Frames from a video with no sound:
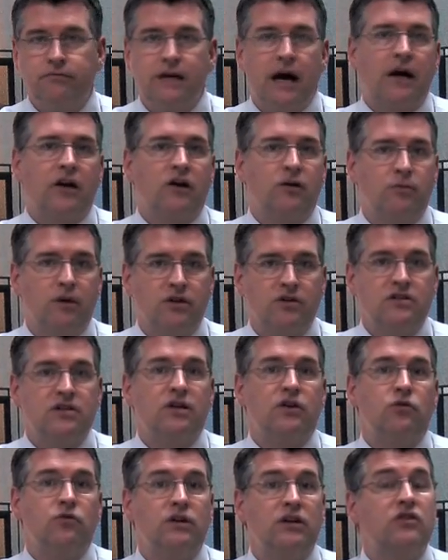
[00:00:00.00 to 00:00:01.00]
documents
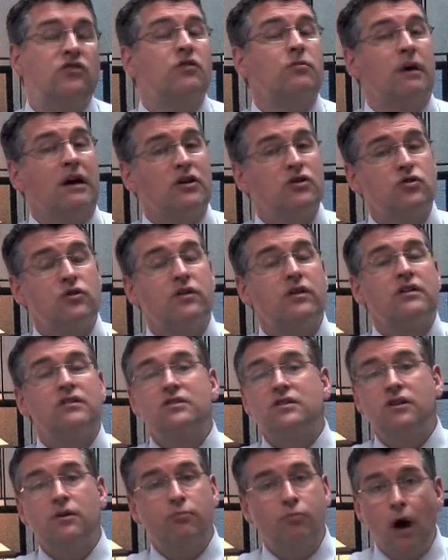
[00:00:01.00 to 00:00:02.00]
that you need to make sure that
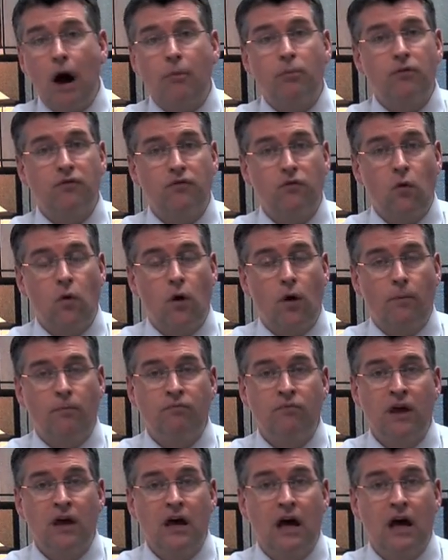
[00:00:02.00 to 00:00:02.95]
it's in the proper form.